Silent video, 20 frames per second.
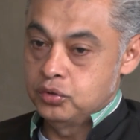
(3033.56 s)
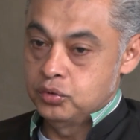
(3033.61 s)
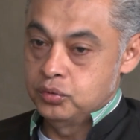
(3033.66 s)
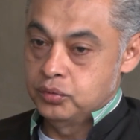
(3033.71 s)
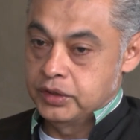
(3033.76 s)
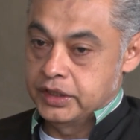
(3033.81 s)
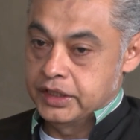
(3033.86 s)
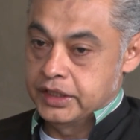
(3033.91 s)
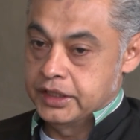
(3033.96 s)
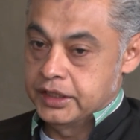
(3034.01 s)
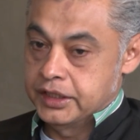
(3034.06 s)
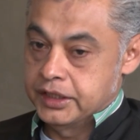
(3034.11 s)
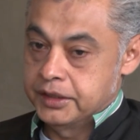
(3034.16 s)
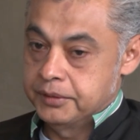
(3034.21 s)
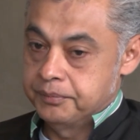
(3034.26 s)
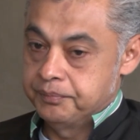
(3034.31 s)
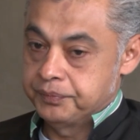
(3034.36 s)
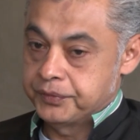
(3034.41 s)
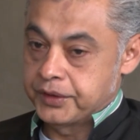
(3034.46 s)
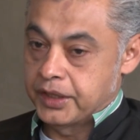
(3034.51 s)

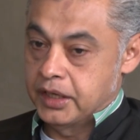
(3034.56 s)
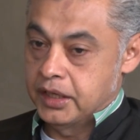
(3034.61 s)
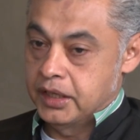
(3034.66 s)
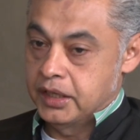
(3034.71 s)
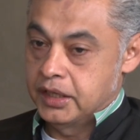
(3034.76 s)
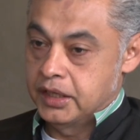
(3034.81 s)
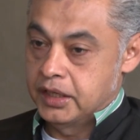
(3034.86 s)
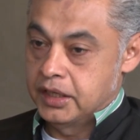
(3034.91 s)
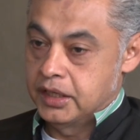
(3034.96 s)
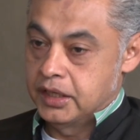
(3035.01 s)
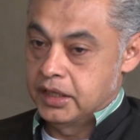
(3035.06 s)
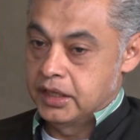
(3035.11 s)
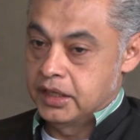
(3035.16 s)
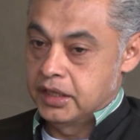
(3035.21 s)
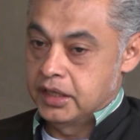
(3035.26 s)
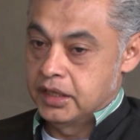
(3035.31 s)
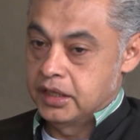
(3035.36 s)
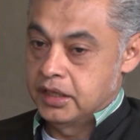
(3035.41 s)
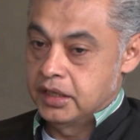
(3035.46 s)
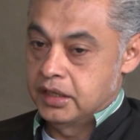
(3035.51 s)
to,
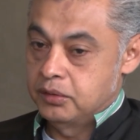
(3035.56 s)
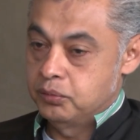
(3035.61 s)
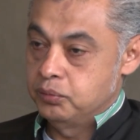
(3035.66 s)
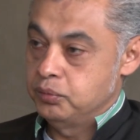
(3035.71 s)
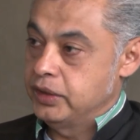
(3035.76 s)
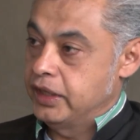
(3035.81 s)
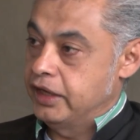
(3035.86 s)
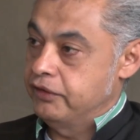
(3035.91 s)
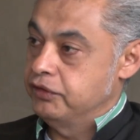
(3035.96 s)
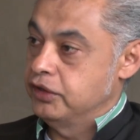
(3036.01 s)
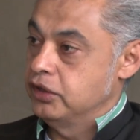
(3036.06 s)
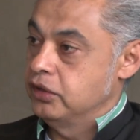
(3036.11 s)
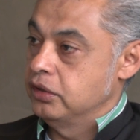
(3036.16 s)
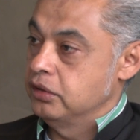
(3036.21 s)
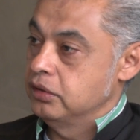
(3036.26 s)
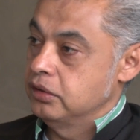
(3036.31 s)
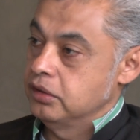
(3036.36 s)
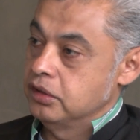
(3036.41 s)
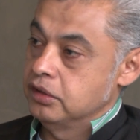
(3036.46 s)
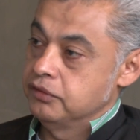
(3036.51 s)
we have
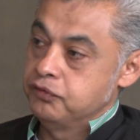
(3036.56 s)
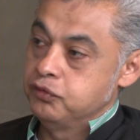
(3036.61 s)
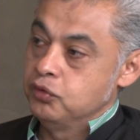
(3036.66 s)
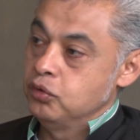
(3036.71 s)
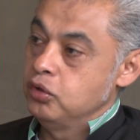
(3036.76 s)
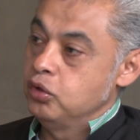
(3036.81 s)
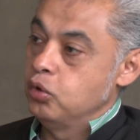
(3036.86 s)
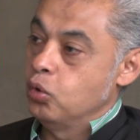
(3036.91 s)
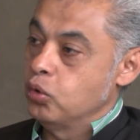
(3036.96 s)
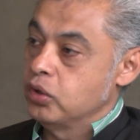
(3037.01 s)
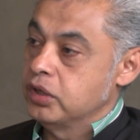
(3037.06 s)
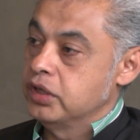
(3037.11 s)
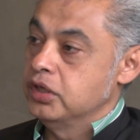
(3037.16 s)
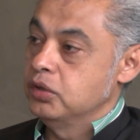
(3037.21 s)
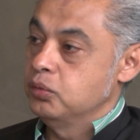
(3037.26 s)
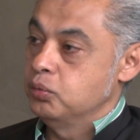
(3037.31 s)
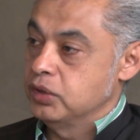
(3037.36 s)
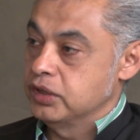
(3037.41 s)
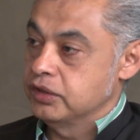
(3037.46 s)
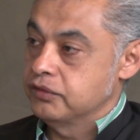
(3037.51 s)
a full
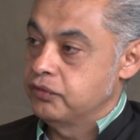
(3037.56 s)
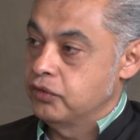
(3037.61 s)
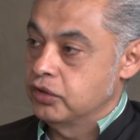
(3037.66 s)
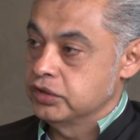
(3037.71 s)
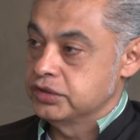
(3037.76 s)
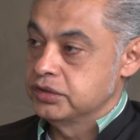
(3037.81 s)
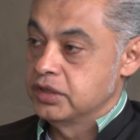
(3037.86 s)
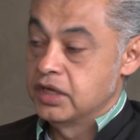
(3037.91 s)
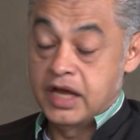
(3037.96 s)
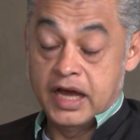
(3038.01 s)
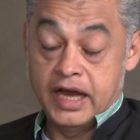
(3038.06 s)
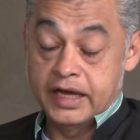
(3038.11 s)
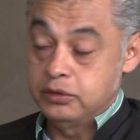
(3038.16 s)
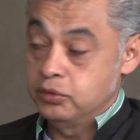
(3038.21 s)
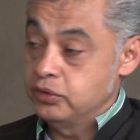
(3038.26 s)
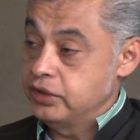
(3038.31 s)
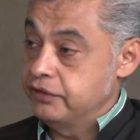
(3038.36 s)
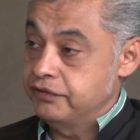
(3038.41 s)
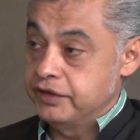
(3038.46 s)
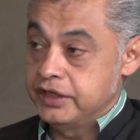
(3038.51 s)
local workforce. I
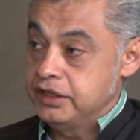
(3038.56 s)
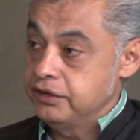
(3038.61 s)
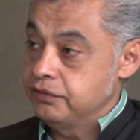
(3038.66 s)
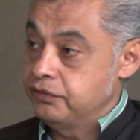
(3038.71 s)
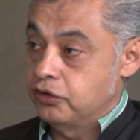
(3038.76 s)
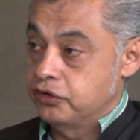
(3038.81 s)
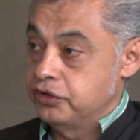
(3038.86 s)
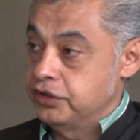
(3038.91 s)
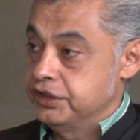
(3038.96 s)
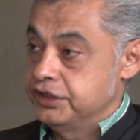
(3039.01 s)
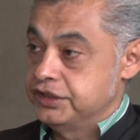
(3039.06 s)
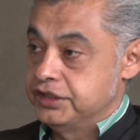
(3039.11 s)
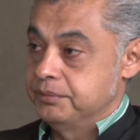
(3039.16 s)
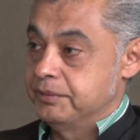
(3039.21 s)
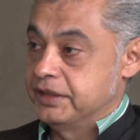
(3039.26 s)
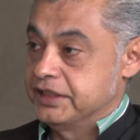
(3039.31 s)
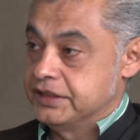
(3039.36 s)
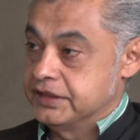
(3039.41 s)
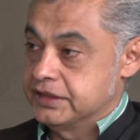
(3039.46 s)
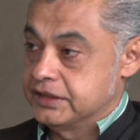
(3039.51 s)
don't have any foreigners
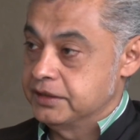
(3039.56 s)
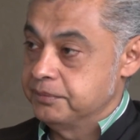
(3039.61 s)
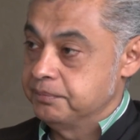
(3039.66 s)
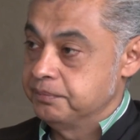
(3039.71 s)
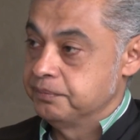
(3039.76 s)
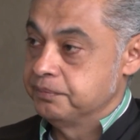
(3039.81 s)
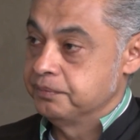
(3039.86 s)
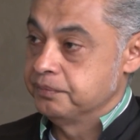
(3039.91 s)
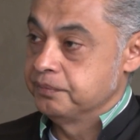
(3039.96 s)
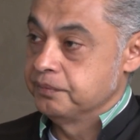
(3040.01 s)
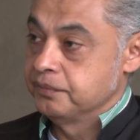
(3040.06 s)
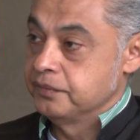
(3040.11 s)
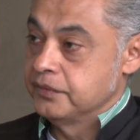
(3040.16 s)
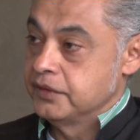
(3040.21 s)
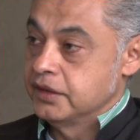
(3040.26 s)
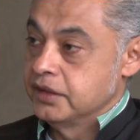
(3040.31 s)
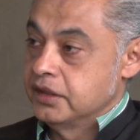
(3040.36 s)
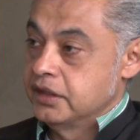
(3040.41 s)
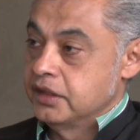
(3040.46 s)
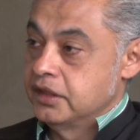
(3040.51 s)
in my system.
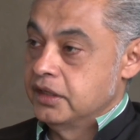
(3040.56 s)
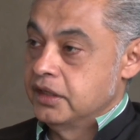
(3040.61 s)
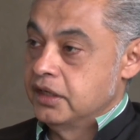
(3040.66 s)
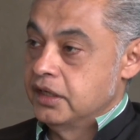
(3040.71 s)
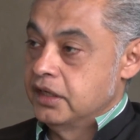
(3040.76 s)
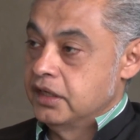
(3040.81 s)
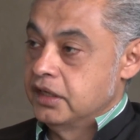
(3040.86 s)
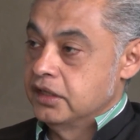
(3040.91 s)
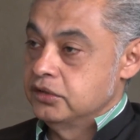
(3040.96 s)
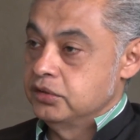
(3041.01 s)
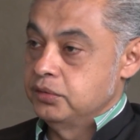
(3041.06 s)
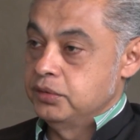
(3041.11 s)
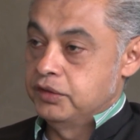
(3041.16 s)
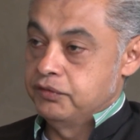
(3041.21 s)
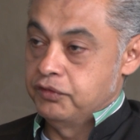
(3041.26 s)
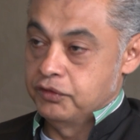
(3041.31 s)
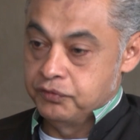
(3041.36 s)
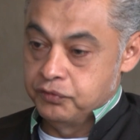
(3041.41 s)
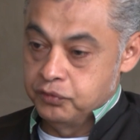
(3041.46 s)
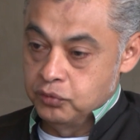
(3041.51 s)
So we
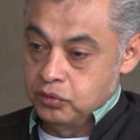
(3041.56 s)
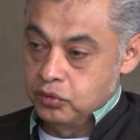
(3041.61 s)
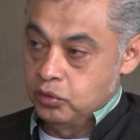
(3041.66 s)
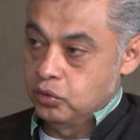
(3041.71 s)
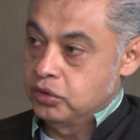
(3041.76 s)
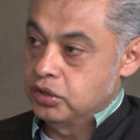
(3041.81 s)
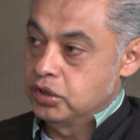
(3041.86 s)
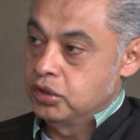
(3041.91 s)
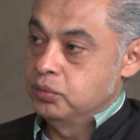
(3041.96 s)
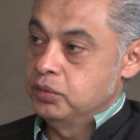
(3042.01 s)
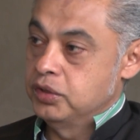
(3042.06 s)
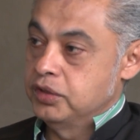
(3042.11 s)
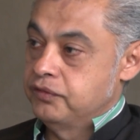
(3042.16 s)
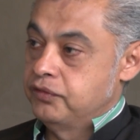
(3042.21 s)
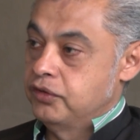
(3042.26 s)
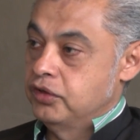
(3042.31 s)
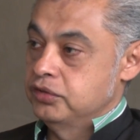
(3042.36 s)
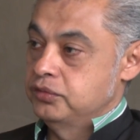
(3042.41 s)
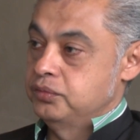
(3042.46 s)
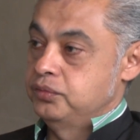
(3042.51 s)
have a full local
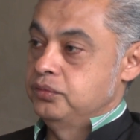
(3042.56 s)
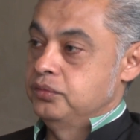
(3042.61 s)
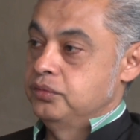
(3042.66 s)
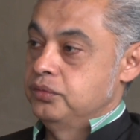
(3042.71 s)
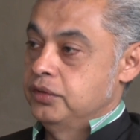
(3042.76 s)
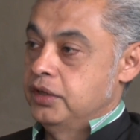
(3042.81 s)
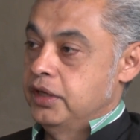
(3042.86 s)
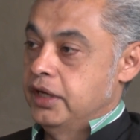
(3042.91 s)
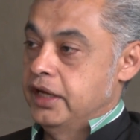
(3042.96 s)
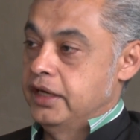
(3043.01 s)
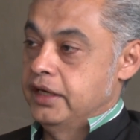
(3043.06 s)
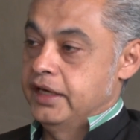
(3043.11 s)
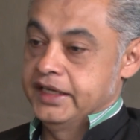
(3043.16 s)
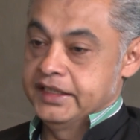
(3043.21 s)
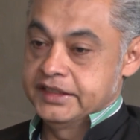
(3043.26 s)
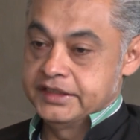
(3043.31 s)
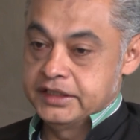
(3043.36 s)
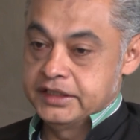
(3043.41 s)
workforce. And like I